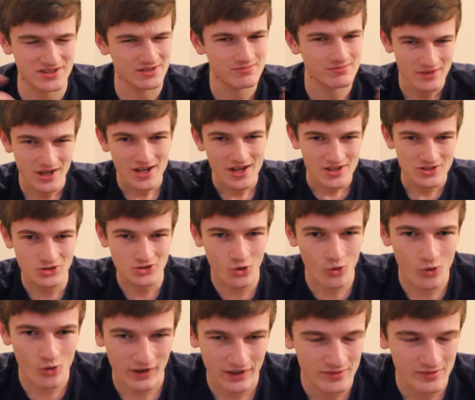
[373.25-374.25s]
to
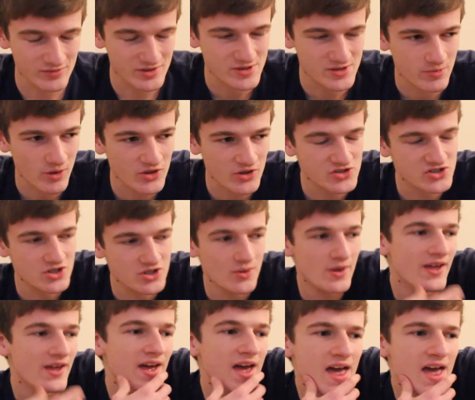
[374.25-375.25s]
talk in response to
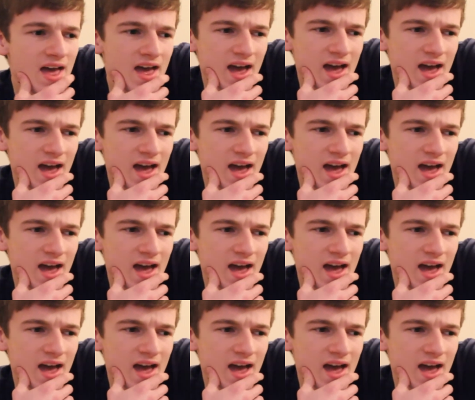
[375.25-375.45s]
it.